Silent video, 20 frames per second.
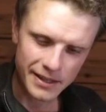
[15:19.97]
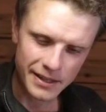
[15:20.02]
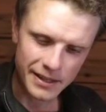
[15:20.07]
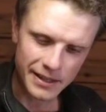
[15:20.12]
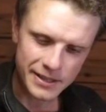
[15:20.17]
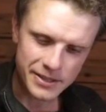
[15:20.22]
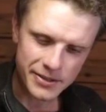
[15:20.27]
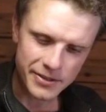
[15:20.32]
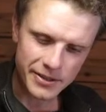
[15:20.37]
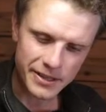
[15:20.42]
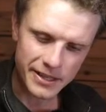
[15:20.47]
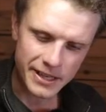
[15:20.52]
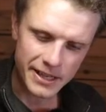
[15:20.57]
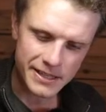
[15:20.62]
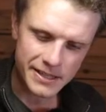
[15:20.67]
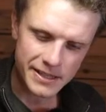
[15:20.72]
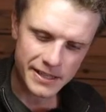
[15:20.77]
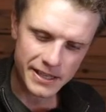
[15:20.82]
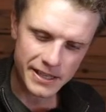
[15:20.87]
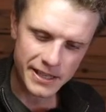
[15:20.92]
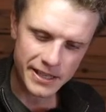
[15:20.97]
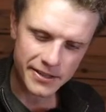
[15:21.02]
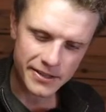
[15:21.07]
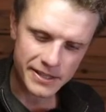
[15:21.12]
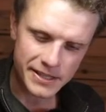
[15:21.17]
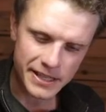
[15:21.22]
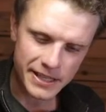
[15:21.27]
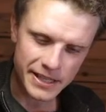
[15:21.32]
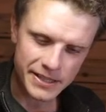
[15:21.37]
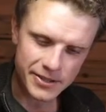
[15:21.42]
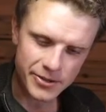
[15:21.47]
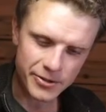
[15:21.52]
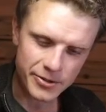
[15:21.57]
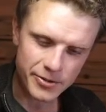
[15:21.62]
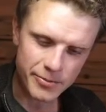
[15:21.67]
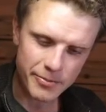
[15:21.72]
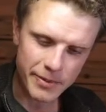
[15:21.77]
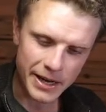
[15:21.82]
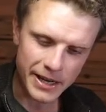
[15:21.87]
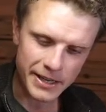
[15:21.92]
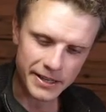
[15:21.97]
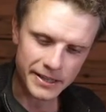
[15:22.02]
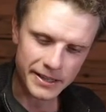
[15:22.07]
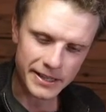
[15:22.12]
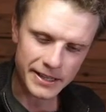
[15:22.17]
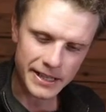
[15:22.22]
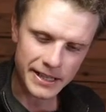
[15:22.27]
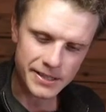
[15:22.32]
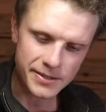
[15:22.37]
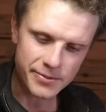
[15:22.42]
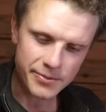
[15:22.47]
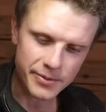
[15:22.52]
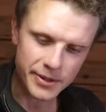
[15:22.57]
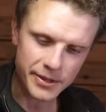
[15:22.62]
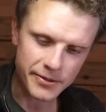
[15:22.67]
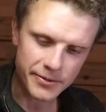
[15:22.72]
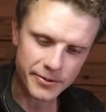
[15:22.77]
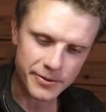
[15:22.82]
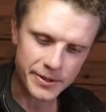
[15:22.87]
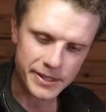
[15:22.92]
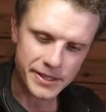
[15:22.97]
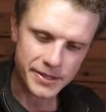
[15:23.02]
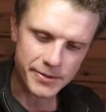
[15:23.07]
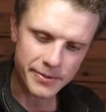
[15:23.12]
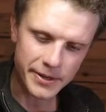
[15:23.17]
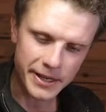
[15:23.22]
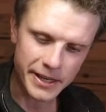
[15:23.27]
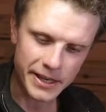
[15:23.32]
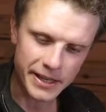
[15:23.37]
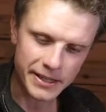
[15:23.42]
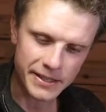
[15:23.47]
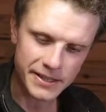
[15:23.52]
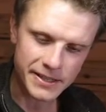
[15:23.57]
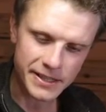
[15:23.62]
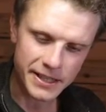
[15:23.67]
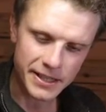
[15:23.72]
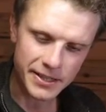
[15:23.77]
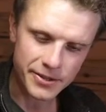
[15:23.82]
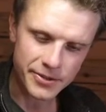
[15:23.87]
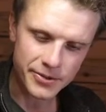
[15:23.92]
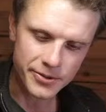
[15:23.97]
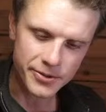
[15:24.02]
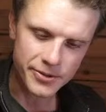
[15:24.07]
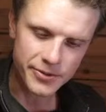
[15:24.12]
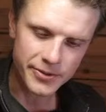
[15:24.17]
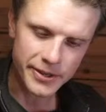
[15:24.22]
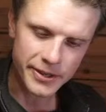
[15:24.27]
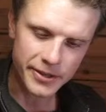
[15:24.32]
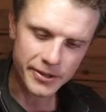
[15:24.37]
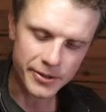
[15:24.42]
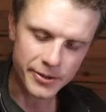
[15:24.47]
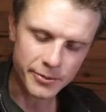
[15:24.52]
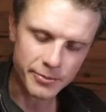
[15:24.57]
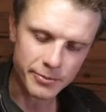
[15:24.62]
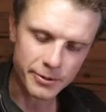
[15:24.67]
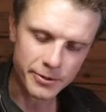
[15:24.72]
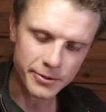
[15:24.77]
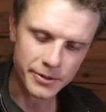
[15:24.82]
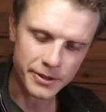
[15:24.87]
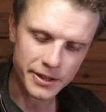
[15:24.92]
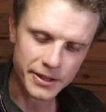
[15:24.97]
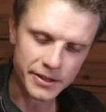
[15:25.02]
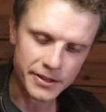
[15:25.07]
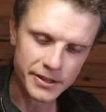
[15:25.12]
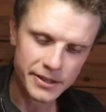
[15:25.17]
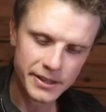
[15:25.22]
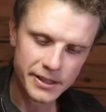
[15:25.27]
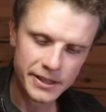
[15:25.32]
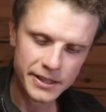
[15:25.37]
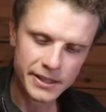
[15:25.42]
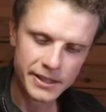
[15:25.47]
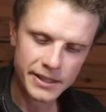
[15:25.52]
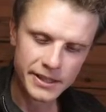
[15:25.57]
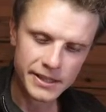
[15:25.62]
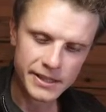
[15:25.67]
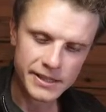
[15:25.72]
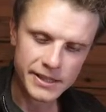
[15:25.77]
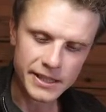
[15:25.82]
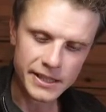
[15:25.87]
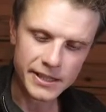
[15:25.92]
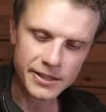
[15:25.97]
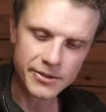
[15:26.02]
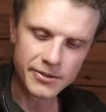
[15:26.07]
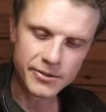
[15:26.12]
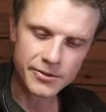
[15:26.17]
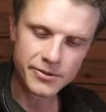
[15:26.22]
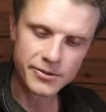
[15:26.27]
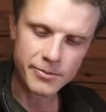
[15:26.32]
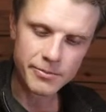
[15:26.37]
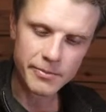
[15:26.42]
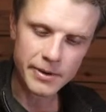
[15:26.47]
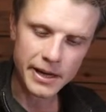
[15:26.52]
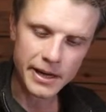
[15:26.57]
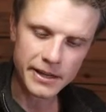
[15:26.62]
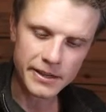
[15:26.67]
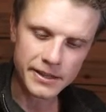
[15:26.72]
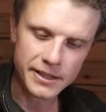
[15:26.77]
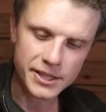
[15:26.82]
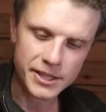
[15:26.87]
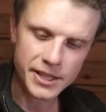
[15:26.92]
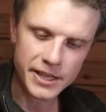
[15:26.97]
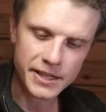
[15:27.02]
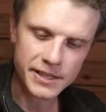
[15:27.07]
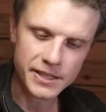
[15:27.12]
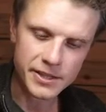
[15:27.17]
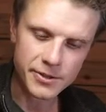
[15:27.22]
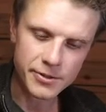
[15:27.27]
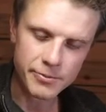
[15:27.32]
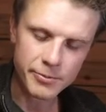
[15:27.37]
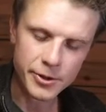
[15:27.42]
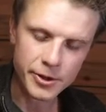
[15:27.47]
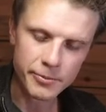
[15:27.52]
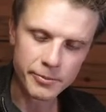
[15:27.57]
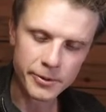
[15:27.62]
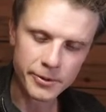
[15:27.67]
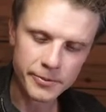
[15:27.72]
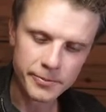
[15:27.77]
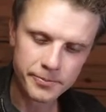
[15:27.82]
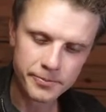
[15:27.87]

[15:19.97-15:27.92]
So the nice thing here is that it's automatically, that's one of the reasons why I decided to use quite a lot of blue here, is that it automatically shades into purple.